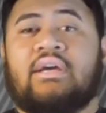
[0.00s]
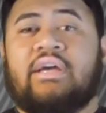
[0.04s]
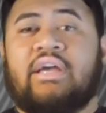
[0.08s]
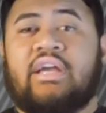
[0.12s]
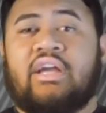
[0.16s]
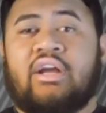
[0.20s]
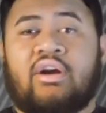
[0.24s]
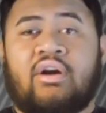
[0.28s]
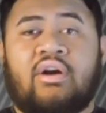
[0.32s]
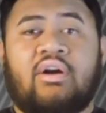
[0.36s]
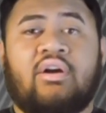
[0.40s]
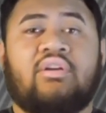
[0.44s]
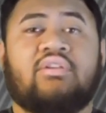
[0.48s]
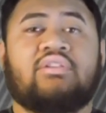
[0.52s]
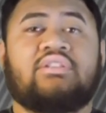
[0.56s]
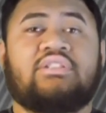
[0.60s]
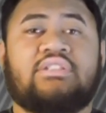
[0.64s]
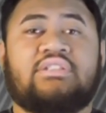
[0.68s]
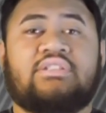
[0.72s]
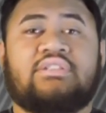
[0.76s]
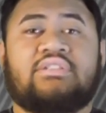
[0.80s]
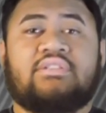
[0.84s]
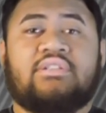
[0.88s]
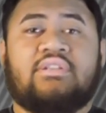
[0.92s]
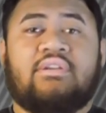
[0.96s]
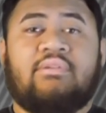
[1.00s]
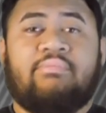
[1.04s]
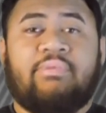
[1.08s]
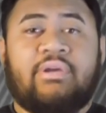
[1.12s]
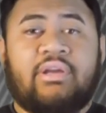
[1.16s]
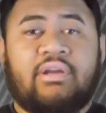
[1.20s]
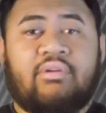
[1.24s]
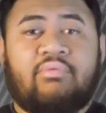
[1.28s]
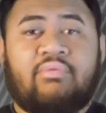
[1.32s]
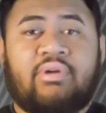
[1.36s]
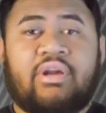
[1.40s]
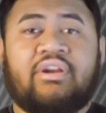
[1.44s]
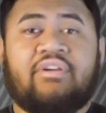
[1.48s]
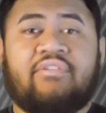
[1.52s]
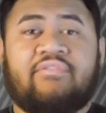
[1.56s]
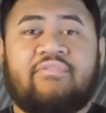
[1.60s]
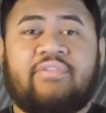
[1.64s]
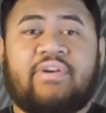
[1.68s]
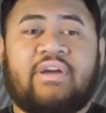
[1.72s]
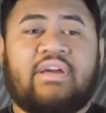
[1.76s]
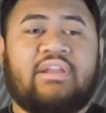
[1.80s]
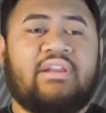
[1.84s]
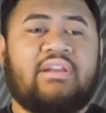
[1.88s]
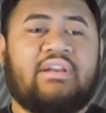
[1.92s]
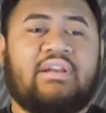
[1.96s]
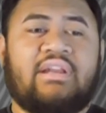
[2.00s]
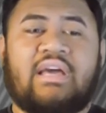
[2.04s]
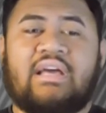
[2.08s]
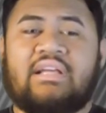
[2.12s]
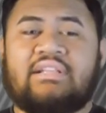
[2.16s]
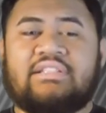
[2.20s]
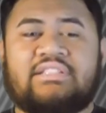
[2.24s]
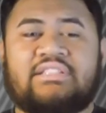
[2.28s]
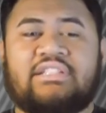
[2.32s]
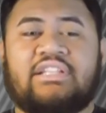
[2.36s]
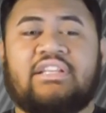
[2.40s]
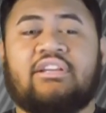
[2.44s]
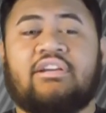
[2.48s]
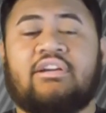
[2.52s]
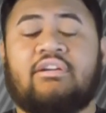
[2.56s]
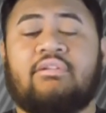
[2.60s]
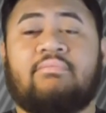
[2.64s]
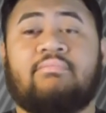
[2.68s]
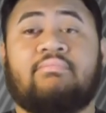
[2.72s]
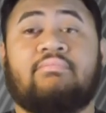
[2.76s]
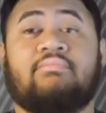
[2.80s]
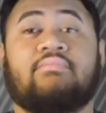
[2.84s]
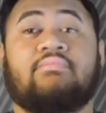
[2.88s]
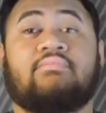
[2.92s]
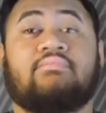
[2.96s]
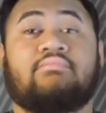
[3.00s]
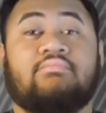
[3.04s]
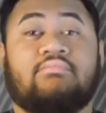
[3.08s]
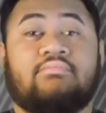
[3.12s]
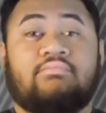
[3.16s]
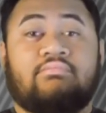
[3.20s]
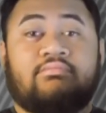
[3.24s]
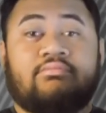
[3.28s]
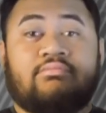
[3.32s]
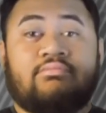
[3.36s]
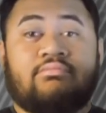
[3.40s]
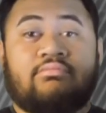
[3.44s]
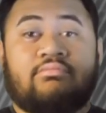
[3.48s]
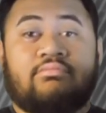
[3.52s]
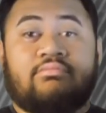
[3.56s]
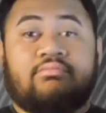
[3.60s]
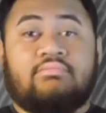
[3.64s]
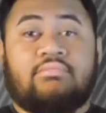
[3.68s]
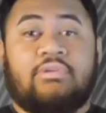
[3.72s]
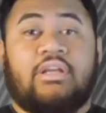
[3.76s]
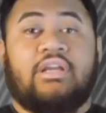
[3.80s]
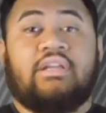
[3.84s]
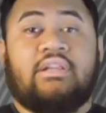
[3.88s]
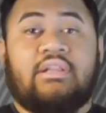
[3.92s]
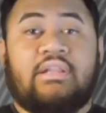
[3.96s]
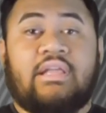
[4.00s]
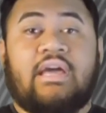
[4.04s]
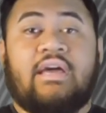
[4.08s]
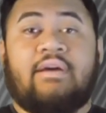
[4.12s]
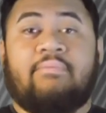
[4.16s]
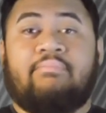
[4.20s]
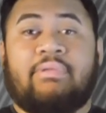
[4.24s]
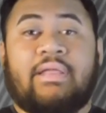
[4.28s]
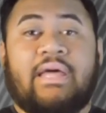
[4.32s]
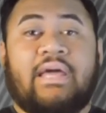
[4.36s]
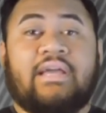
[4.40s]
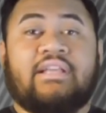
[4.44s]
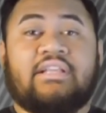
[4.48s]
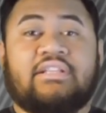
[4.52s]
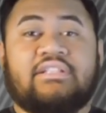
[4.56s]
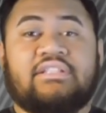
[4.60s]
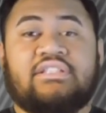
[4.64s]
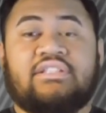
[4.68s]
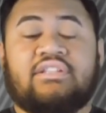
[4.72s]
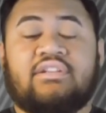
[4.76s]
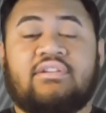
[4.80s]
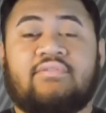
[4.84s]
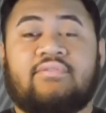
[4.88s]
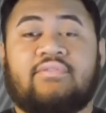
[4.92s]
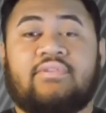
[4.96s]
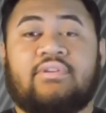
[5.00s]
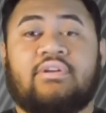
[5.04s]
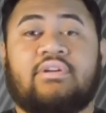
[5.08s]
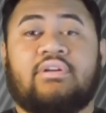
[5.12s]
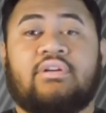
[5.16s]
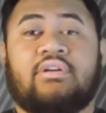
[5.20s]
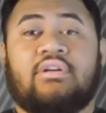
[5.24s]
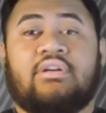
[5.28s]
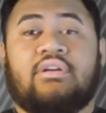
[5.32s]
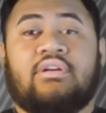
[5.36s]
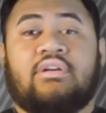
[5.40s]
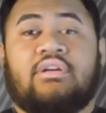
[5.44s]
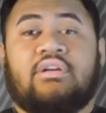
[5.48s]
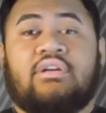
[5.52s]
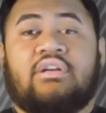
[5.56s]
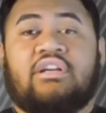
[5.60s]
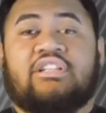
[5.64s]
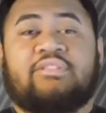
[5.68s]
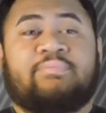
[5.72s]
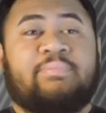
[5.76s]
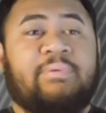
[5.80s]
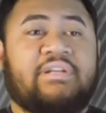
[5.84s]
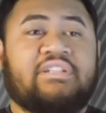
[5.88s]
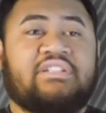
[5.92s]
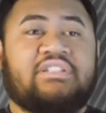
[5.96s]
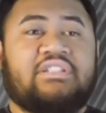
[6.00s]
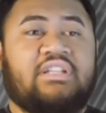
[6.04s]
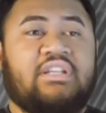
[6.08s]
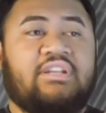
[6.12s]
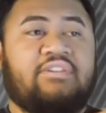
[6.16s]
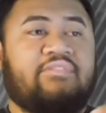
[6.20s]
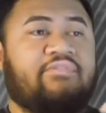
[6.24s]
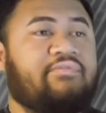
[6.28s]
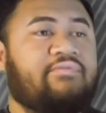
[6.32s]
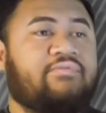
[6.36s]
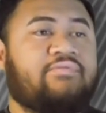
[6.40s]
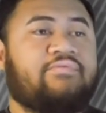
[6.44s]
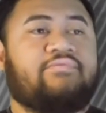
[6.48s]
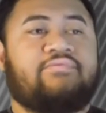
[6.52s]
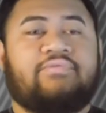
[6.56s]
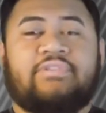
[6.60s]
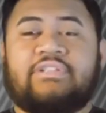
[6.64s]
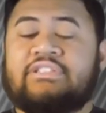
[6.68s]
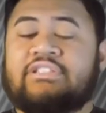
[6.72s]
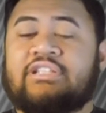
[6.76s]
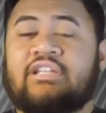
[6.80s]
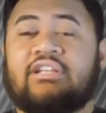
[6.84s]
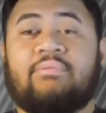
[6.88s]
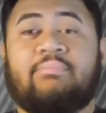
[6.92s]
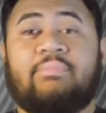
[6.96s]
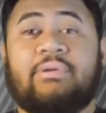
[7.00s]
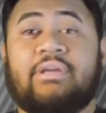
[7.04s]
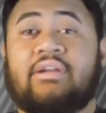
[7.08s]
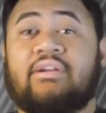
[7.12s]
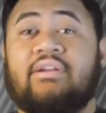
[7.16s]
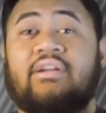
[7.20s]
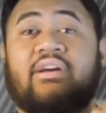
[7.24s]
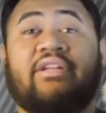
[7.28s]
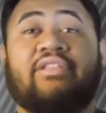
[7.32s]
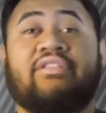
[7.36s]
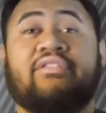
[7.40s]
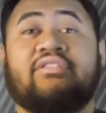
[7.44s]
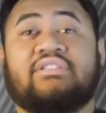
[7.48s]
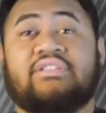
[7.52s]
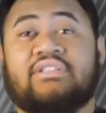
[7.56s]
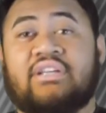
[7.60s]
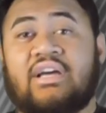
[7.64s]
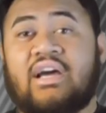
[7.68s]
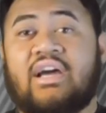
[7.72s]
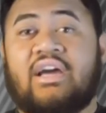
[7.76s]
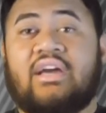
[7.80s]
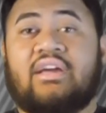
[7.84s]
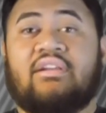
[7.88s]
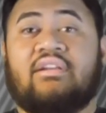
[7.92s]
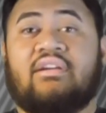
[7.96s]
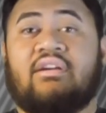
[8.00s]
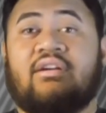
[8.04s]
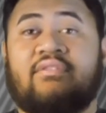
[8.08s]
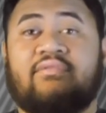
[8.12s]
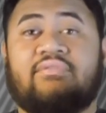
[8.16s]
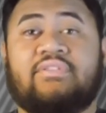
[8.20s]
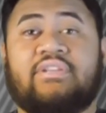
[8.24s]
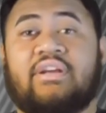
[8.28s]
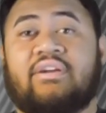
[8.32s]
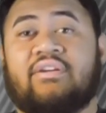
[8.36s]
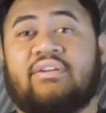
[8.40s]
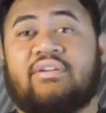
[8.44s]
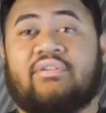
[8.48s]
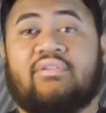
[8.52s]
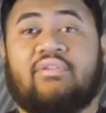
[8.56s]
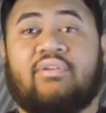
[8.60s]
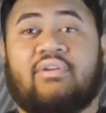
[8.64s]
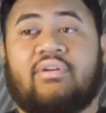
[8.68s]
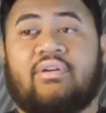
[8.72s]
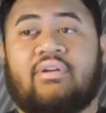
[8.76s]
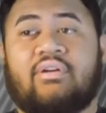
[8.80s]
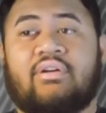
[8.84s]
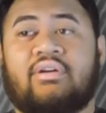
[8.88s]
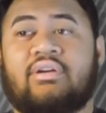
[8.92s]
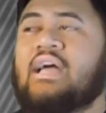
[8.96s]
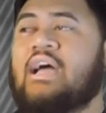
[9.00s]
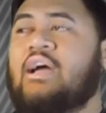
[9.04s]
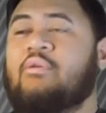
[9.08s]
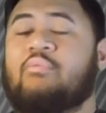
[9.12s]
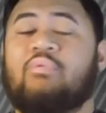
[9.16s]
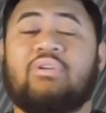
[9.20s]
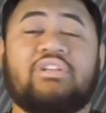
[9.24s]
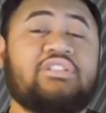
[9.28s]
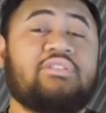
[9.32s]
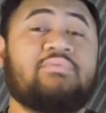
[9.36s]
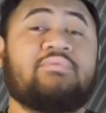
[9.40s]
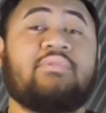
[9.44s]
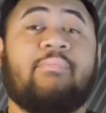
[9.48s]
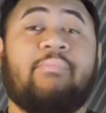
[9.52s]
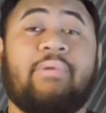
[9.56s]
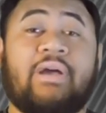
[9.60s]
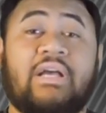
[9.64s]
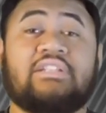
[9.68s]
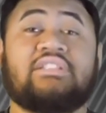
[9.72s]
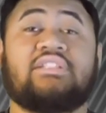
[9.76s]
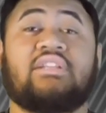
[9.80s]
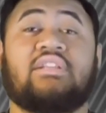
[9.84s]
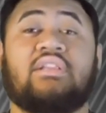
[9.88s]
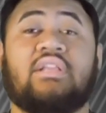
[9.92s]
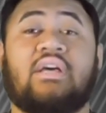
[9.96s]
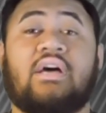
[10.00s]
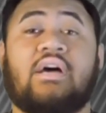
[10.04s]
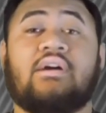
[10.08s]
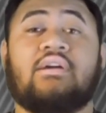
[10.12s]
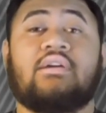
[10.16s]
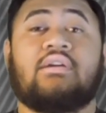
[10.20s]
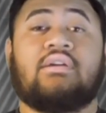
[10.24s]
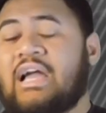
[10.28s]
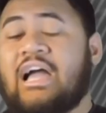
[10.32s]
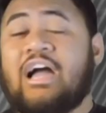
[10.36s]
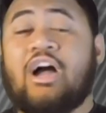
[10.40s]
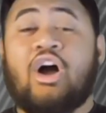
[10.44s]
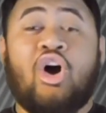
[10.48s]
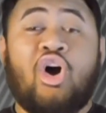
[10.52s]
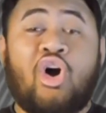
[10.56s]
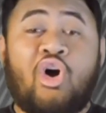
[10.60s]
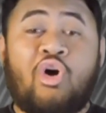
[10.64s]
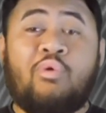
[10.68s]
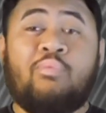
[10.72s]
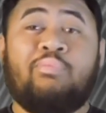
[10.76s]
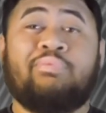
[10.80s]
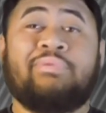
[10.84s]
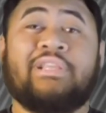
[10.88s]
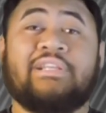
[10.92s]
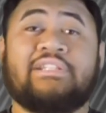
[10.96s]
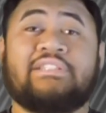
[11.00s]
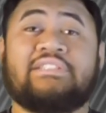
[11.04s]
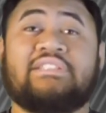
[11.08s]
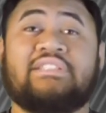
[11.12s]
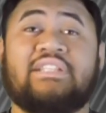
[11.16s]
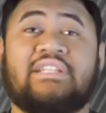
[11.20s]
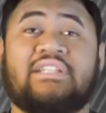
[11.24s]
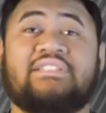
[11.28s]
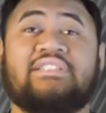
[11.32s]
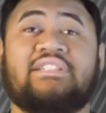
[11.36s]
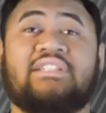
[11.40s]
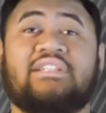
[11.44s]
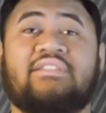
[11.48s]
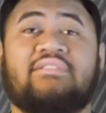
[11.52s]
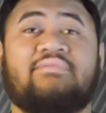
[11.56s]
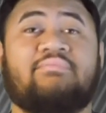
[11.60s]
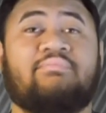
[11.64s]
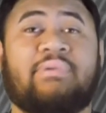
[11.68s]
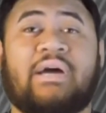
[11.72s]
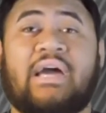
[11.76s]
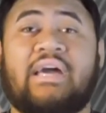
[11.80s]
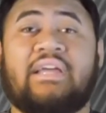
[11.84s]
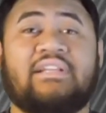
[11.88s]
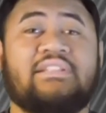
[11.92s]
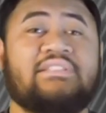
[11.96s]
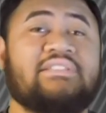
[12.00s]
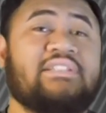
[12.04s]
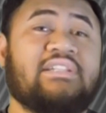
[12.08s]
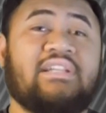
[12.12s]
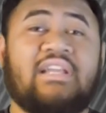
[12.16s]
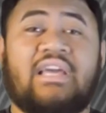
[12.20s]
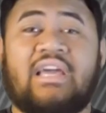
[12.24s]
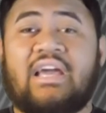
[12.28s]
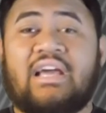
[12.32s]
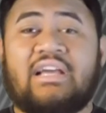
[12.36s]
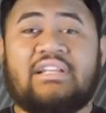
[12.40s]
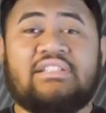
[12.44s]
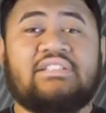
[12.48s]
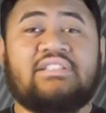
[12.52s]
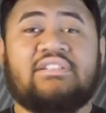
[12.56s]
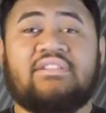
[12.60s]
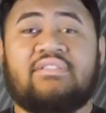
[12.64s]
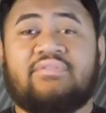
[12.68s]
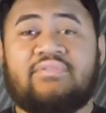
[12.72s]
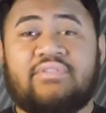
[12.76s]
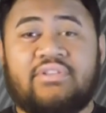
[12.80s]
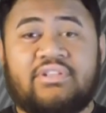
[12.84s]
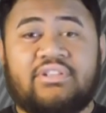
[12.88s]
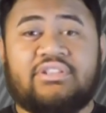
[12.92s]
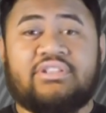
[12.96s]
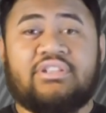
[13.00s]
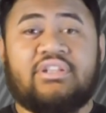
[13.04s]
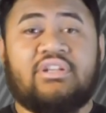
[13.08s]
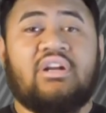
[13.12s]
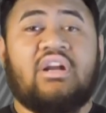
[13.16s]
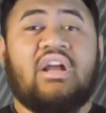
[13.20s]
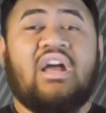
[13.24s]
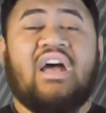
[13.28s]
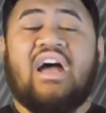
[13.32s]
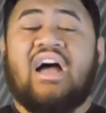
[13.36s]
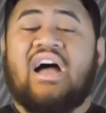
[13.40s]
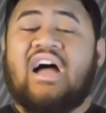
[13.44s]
It hurts being a Raider fan and not seeing him in that black and silver, especially if he's going to be on the other side of Derek Carr. I wish him the best of luck. I hope this doesn't bite us in the ass in the future.